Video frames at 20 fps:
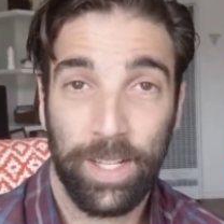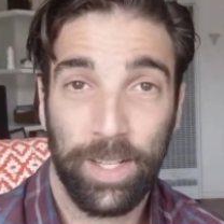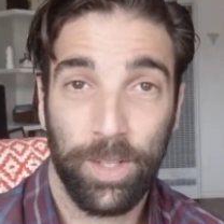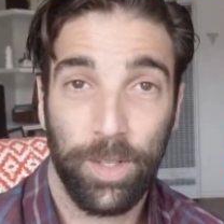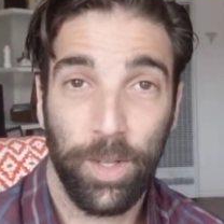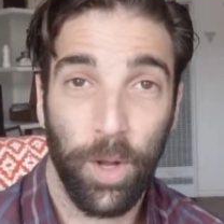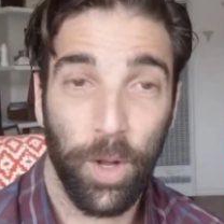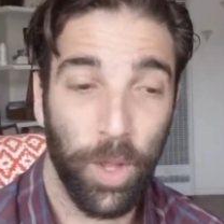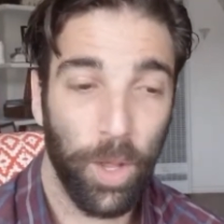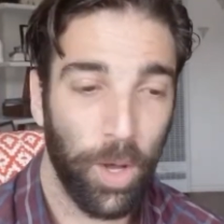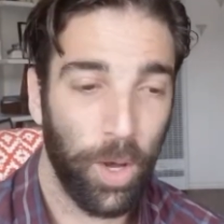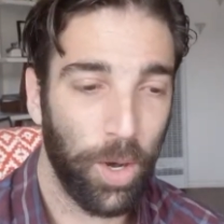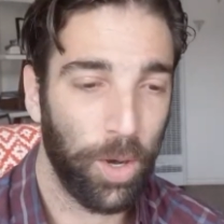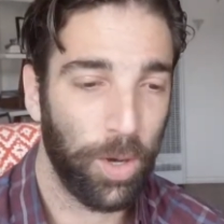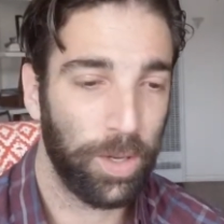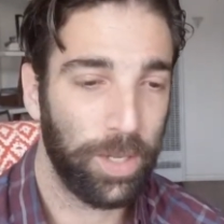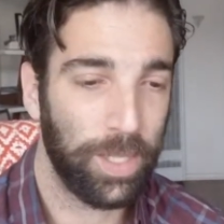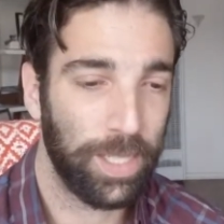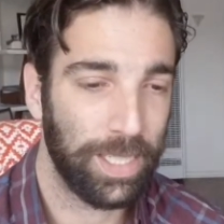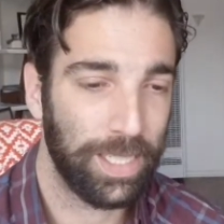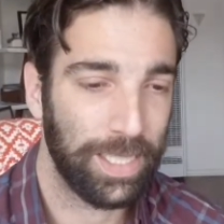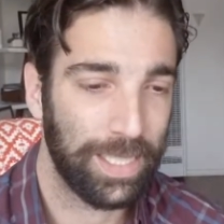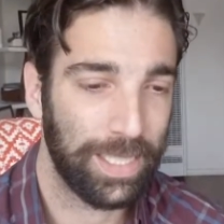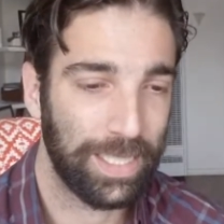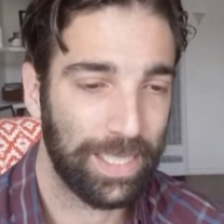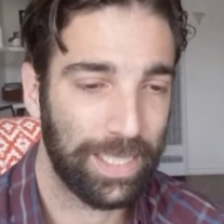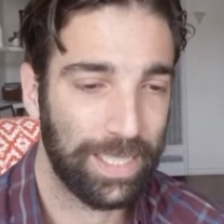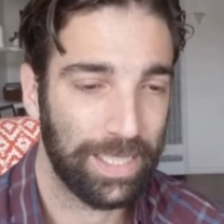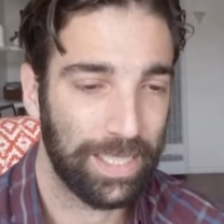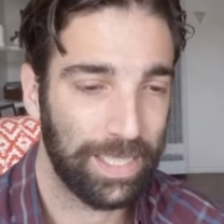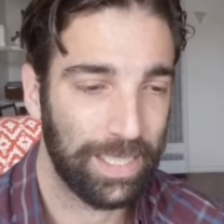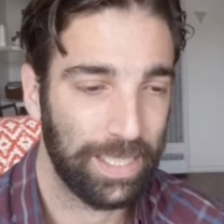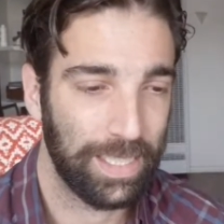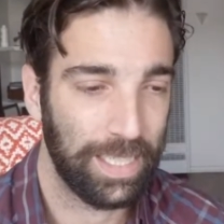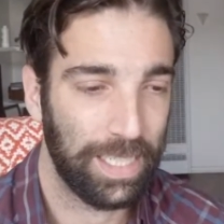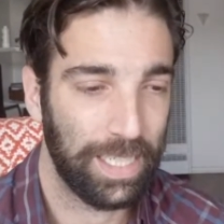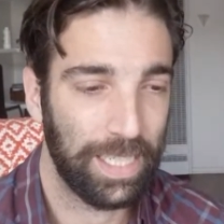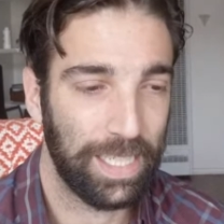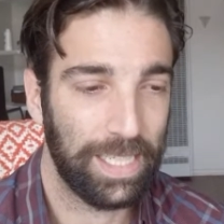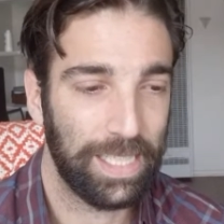¿Todo
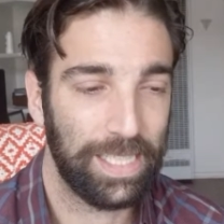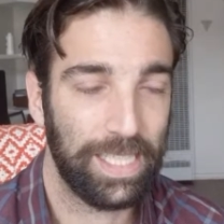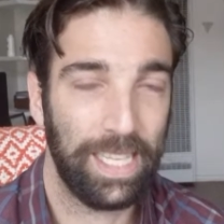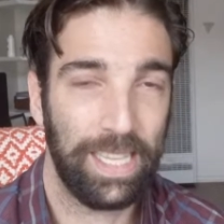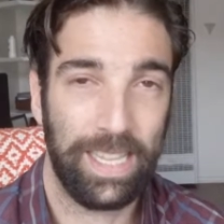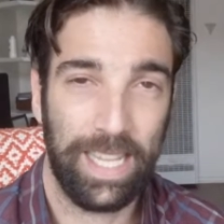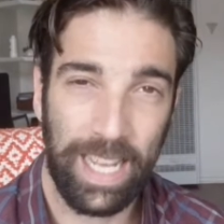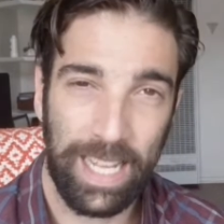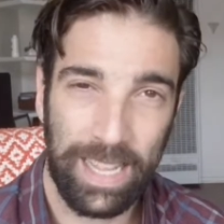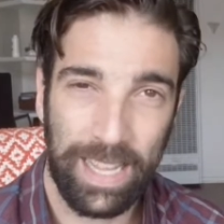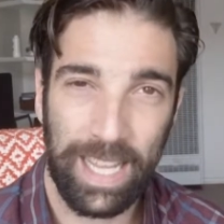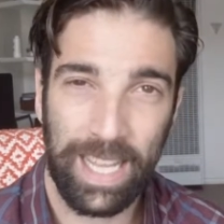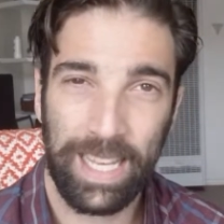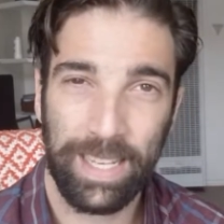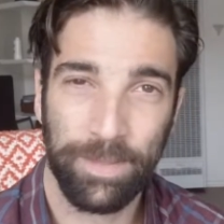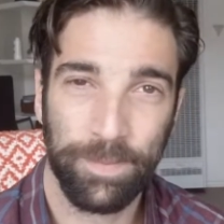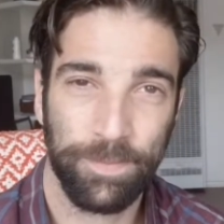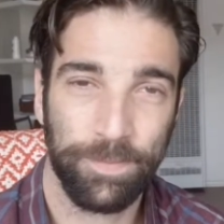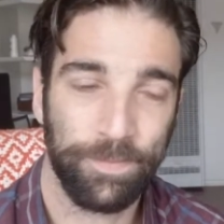se entiende?